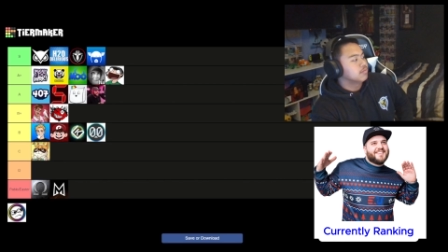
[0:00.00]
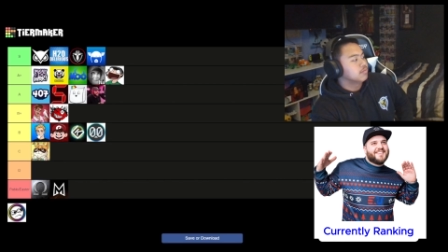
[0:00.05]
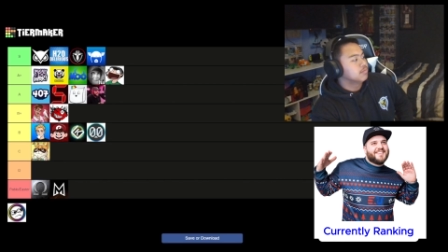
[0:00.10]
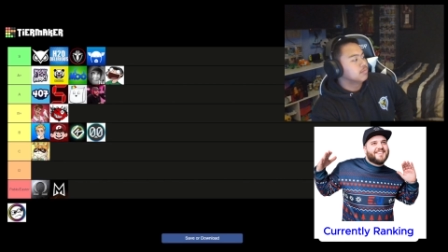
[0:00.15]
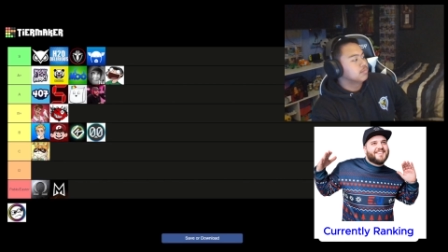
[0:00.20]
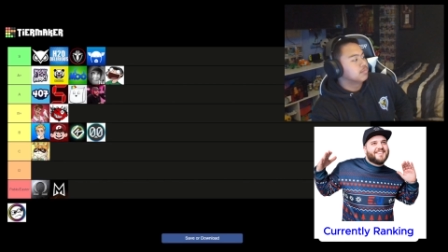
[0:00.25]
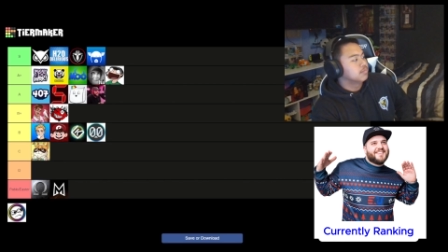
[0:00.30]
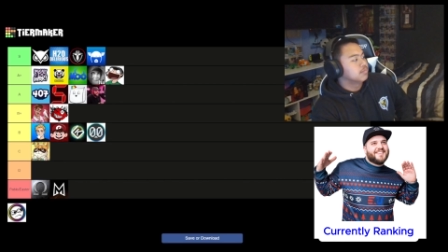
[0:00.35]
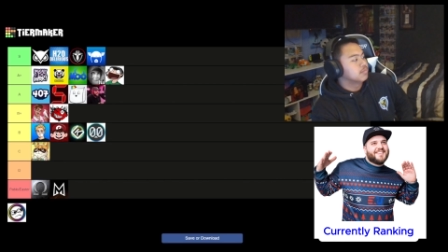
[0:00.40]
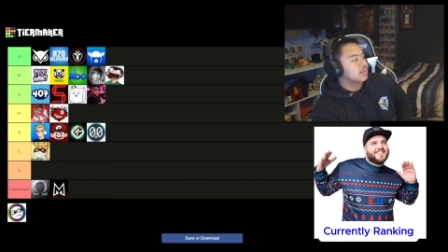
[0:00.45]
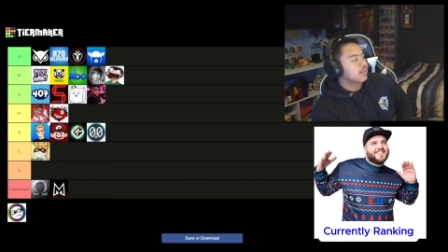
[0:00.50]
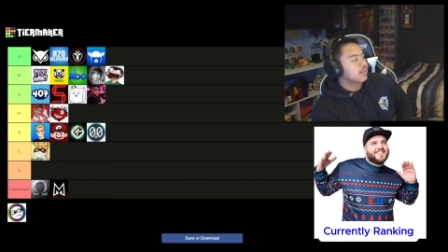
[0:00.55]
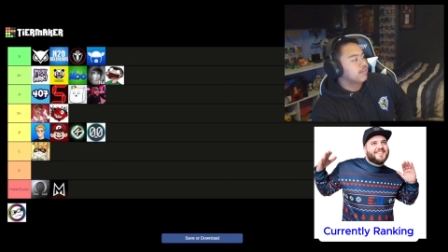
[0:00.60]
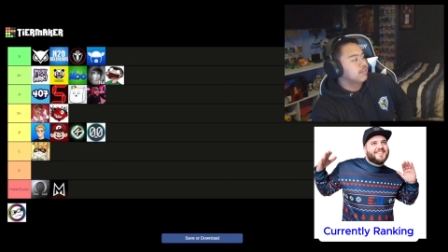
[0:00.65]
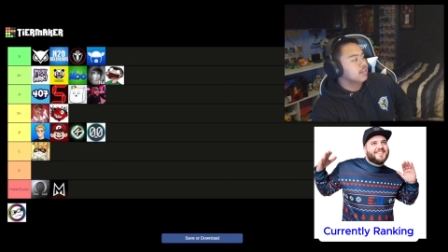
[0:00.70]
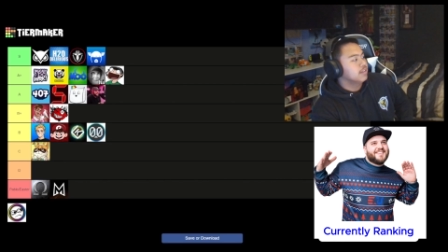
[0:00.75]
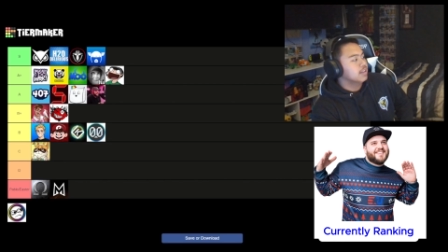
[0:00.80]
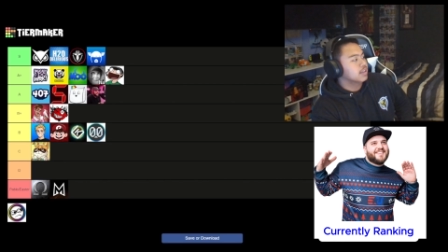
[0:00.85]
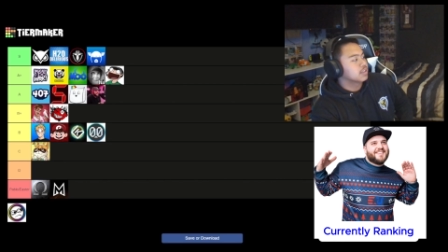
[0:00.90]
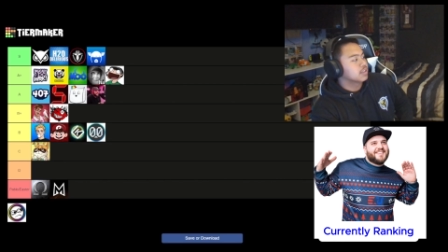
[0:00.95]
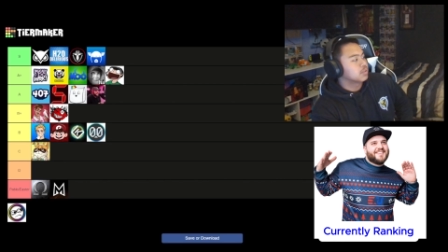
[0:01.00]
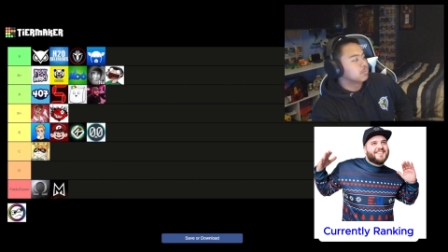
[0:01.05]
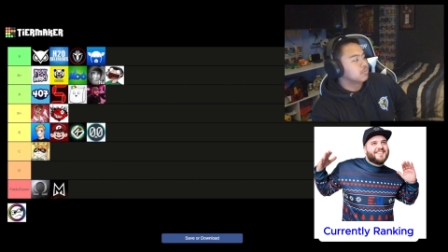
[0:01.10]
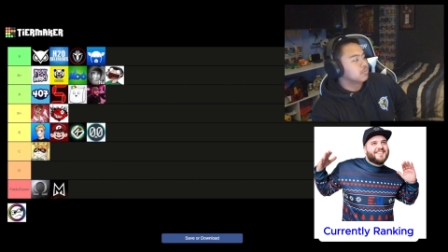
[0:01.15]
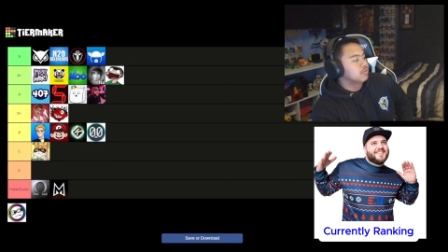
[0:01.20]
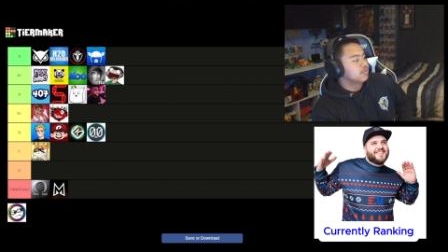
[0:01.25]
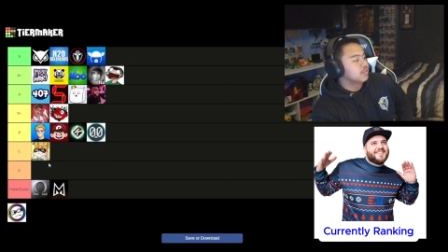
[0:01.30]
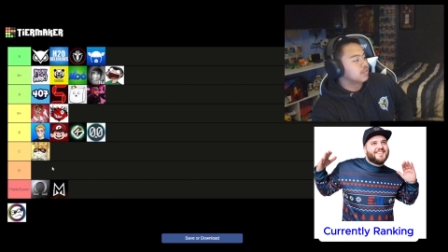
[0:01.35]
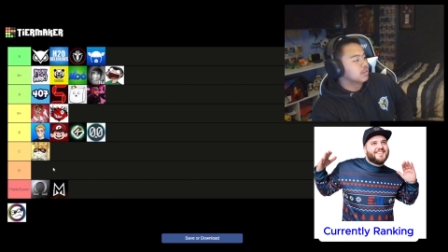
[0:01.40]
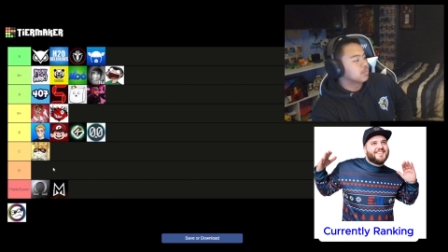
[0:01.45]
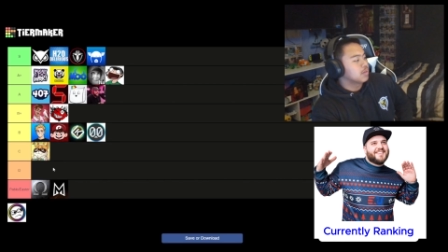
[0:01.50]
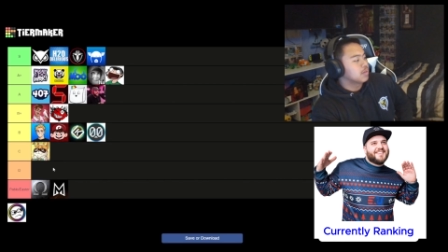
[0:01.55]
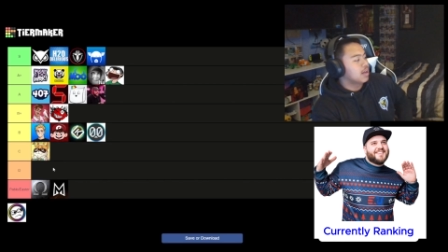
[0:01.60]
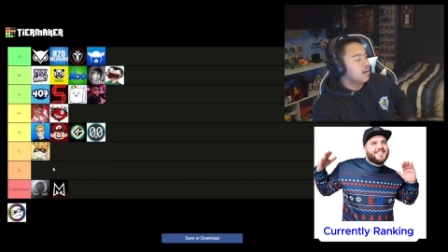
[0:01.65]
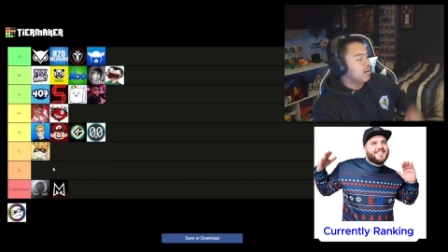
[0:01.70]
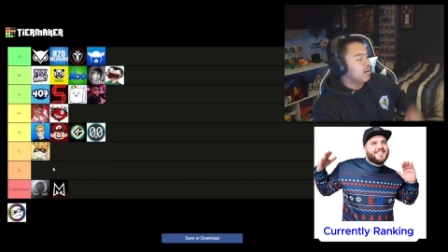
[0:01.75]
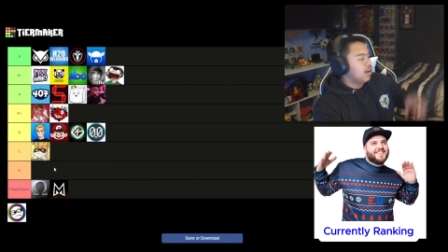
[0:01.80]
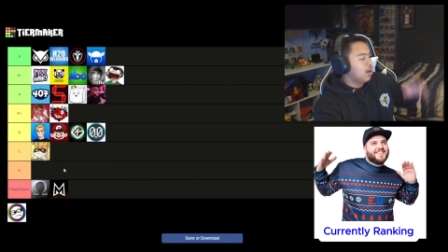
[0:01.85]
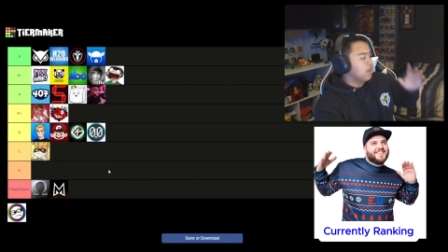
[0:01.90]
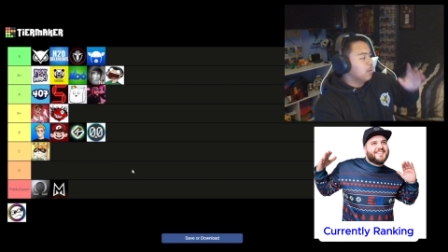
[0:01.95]
Mm, I feel like I should move up.
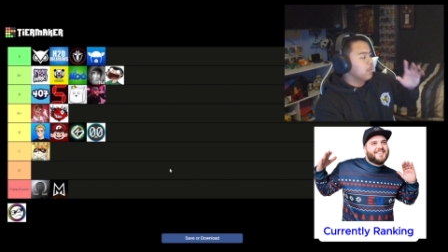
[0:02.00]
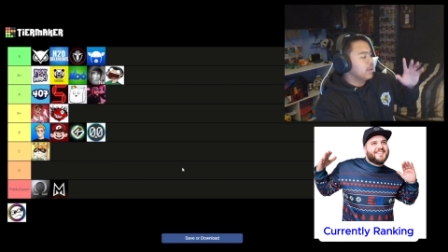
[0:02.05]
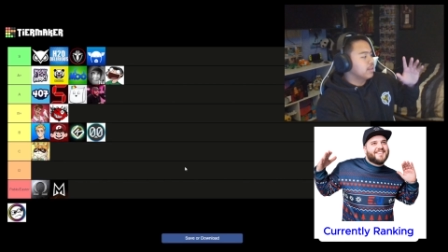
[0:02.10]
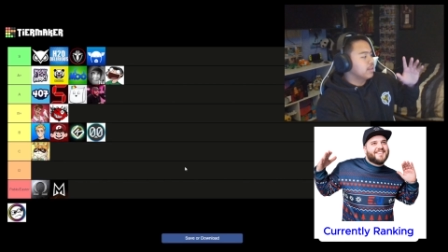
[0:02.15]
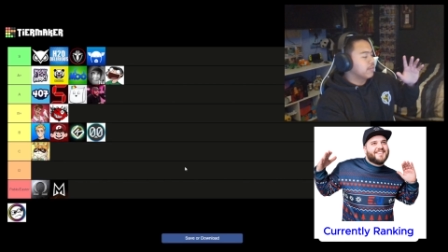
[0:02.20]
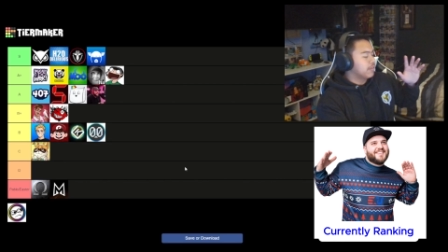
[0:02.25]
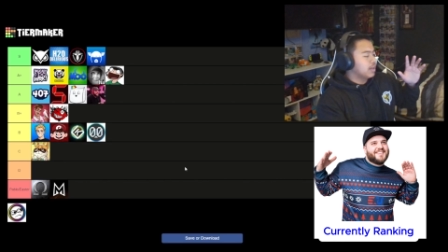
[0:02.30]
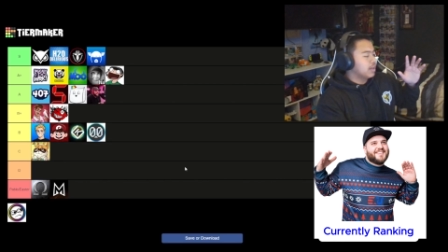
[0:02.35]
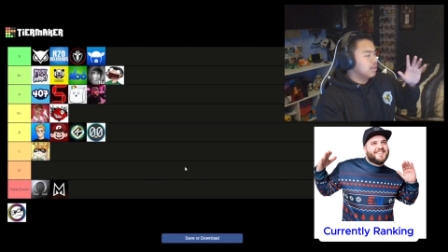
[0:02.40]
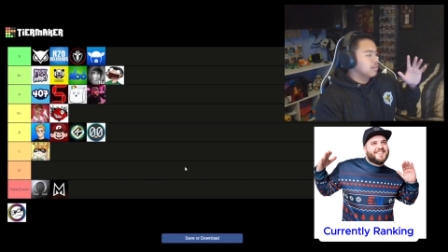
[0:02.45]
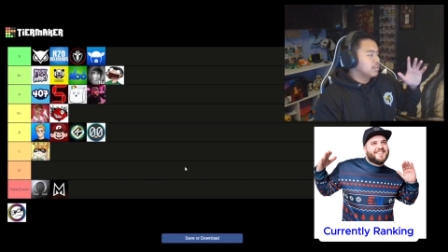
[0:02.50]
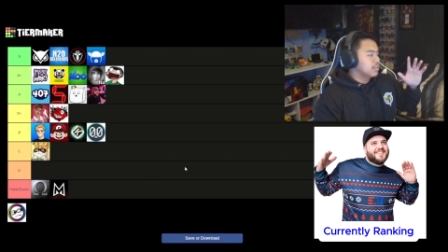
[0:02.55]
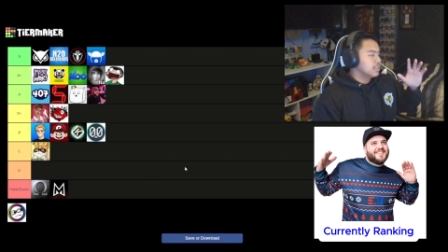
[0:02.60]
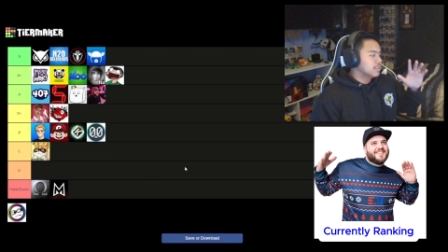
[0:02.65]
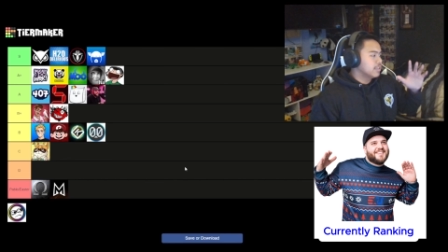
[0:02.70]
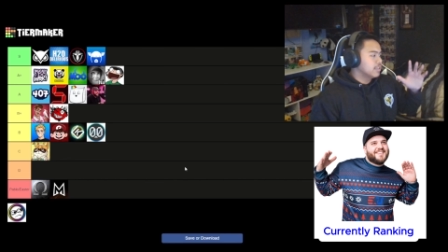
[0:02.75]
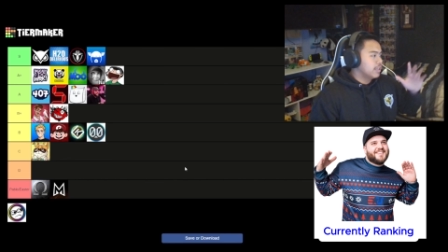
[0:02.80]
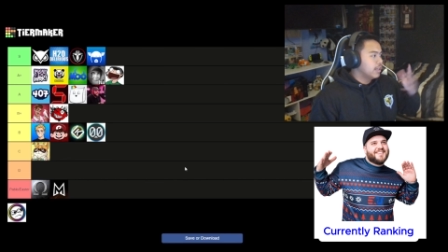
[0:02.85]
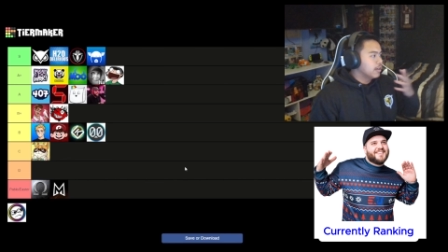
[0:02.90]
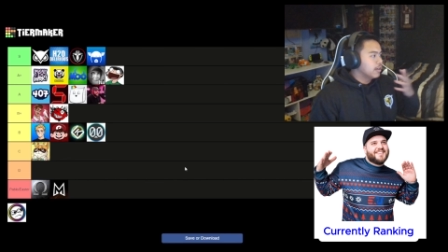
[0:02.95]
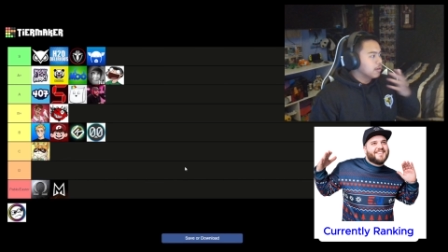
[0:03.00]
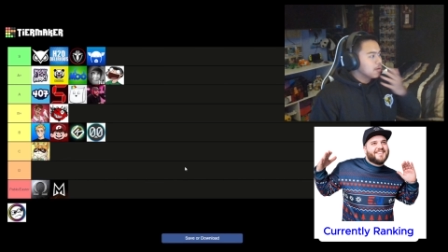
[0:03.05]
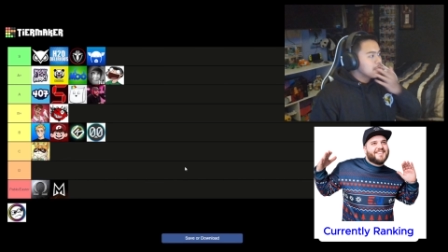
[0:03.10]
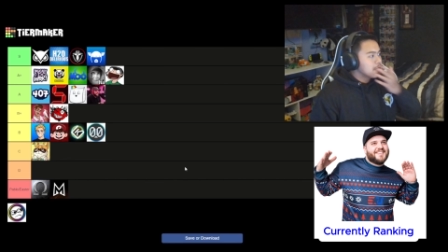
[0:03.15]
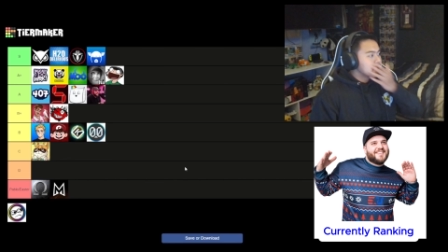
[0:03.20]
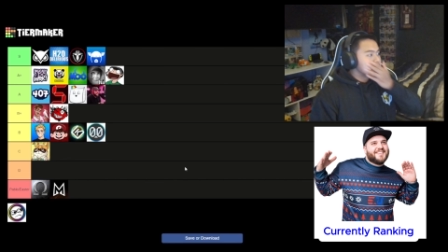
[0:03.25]
I- will make the final things later,